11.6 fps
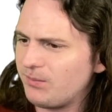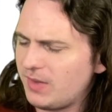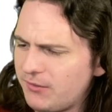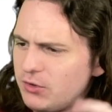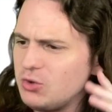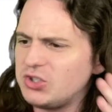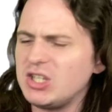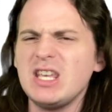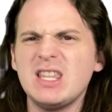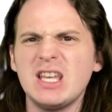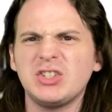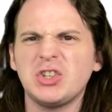If you see
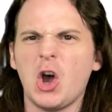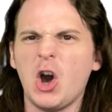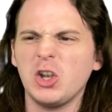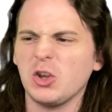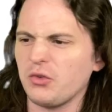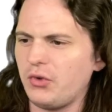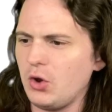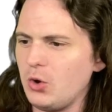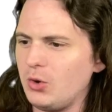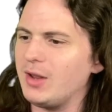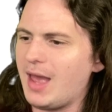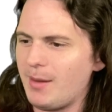this on your
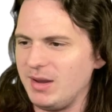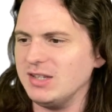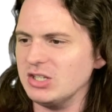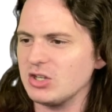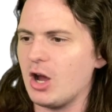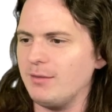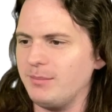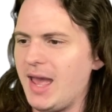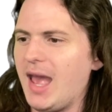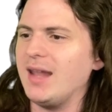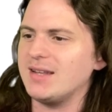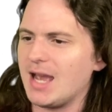food, that means it's gone
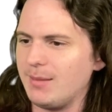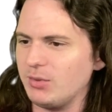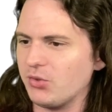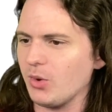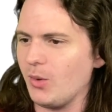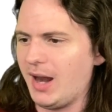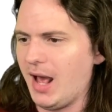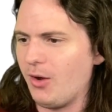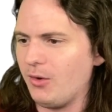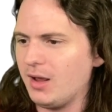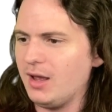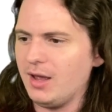bad. Time to throw it out.